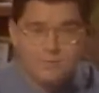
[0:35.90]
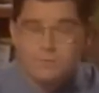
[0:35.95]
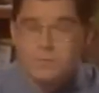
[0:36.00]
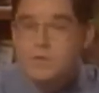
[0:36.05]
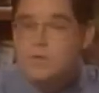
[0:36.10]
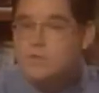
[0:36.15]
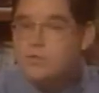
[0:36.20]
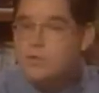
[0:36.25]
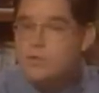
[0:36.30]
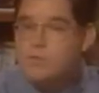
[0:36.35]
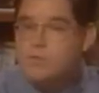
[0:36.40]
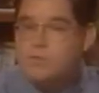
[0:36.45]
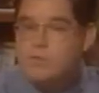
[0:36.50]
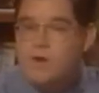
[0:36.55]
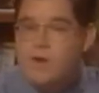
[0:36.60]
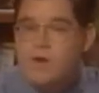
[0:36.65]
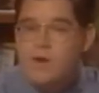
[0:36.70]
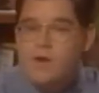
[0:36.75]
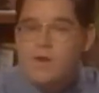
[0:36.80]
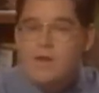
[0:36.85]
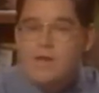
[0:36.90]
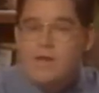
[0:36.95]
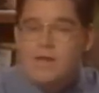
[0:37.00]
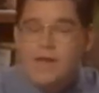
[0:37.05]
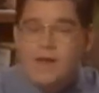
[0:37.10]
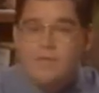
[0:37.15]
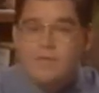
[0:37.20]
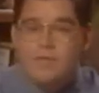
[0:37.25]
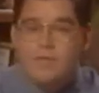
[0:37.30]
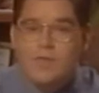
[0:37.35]
So far,
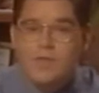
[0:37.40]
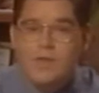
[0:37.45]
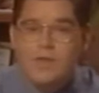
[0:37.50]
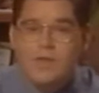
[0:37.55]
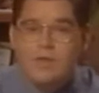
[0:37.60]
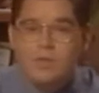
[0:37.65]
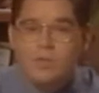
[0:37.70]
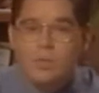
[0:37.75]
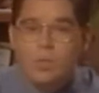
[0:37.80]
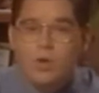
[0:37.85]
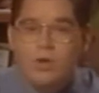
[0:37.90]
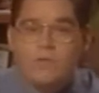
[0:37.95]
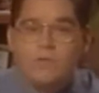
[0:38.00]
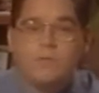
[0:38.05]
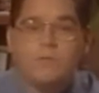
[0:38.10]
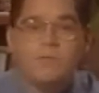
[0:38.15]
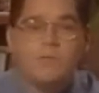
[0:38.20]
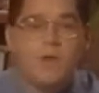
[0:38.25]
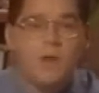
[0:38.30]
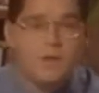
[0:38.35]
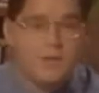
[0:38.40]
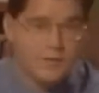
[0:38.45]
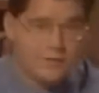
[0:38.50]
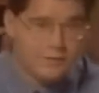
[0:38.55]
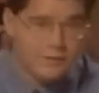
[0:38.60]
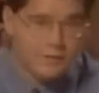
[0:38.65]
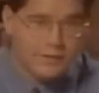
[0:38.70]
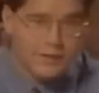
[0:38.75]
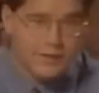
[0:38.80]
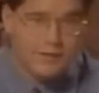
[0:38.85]
everything has worked
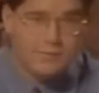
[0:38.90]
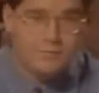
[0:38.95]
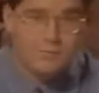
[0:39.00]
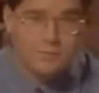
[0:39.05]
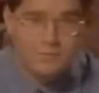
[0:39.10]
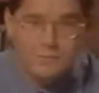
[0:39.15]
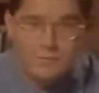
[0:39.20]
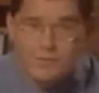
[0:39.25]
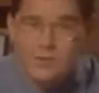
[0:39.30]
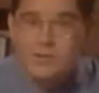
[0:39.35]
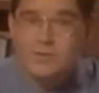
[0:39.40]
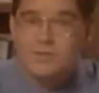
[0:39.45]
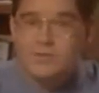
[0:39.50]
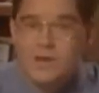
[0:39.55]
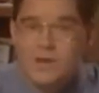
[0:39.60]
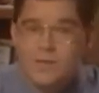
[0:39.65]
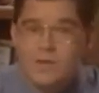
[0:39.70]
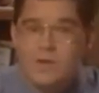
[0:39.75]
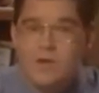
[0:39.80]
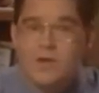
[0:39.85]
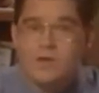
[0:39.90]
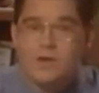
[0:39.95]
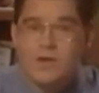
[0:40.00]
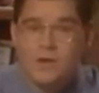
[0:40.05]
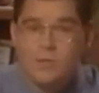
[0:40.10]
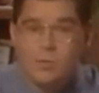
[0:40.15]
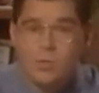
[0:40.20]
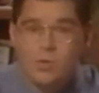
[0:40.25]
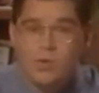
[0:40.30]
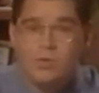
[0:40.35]
flawlessly. It looks like the
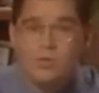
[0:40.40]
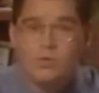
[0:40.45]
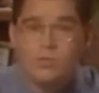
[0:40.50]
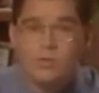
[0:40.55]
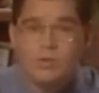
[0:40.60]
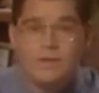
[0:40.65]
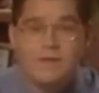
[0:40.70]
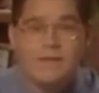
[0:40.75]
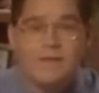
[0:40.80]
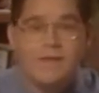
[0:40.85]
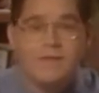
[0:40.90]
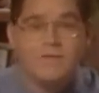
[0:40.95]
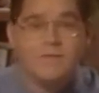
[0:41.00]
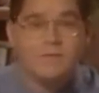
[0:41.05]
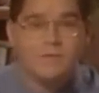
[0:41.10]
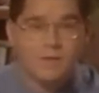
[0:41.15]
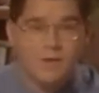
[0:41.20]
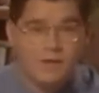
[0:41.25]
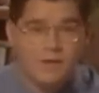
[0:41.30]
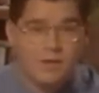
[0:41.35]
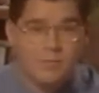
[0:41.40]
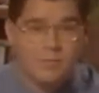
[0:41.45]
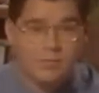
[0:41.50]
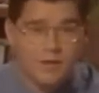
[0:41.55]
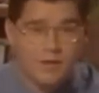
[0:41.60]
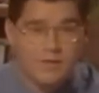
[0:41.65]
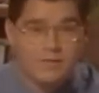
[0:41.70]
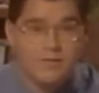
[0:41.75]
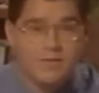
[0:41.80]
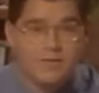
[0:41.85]
online world really is a friendly
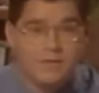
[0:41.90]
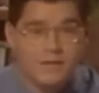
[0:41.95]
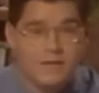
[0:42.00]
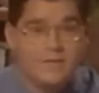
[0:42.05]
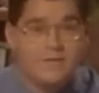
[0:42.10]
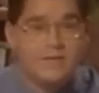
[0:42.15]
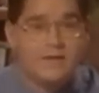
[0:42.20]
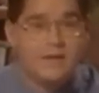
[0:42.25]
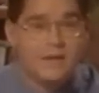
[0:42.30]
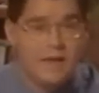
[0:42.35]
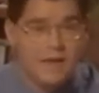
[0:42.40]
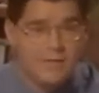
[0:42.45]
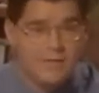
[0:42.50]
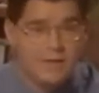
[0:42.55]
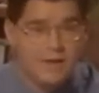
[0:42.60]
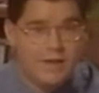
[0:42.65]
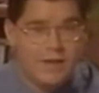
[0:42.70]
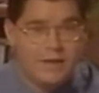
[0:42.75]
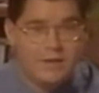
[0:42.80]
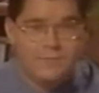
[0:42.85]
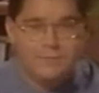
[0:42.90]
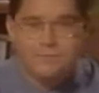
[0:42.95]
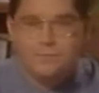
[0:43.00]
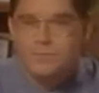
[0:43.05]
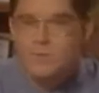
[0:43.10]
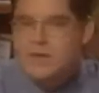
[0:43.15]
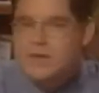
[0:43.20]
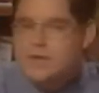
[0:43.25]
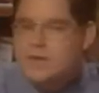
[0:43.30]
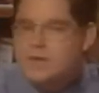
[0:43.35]
place that's easy to navigate.
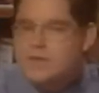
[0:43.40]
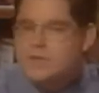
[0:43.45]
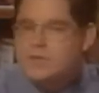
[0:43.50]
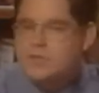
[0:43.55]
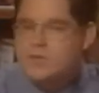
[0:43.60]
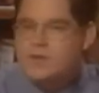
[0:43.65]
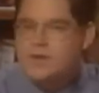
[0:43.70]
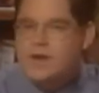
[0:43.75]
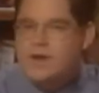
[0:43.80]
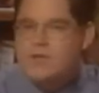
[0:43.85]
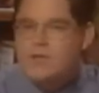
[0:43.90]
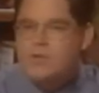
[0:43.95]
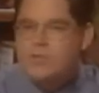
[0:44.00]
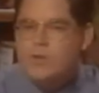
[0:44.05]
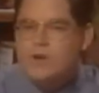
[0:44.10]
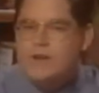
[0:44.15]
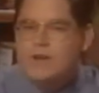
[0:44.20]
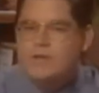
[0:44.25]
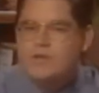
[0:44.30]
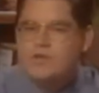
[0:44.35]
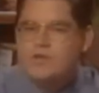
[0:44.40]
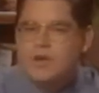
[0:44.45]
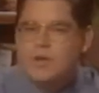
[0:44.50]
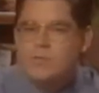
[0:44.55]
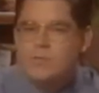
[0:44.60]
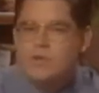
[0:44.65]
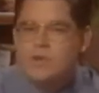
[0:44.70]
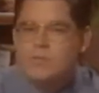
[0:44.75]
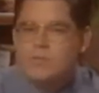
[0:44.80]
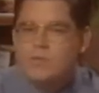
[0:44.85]
So now you're ready to
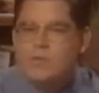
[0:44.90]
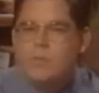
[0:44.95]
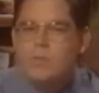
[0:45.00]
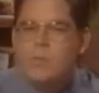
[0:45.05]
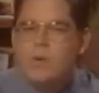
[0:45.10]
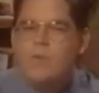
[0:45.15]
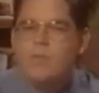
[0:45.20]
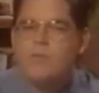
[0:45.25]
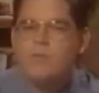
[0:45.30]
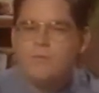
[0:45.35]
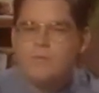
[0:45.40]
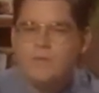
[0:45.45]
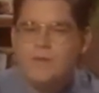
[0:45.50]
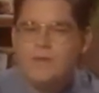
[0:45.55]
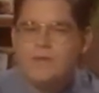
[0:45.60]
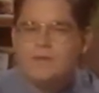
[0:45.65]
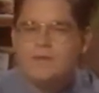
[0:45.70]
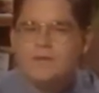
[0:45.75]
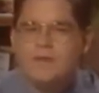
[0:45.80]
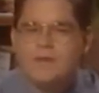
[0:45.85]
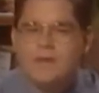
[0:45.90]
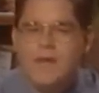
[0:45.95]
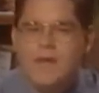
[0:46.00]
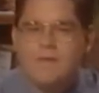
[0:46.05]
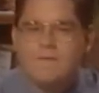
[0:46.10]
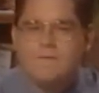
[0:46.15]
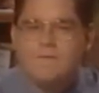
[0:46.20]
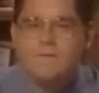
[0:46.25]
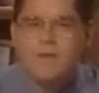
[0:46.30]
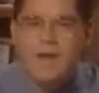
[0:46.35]
jump in with both feet
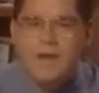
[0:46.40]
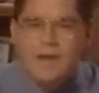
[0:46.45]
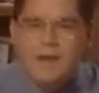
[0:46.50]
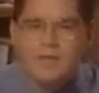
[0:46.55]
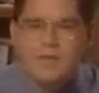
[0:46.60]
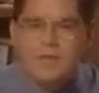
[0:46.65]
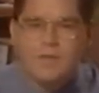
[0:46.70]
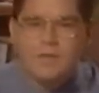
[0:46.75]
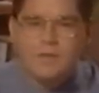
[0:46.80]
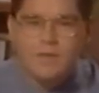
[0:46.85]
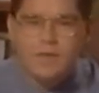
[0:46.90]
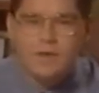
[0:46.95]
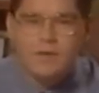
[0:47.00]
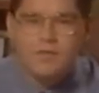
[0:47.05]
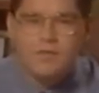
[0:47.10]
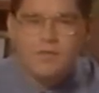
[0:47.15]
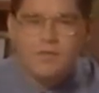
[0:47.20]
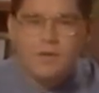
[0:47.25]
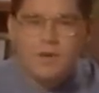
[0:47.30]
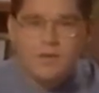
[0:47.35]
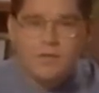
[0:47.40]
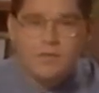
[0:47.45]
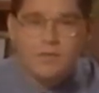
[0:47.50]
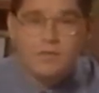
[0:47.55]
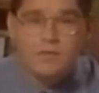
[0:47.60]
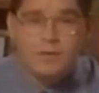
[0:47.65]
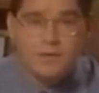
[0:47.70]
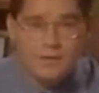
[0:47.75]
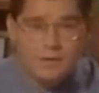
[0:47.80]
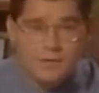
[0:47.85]
and find the things you're
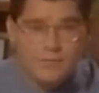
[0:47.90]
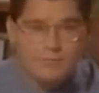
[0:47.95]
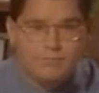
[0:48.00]
interested in.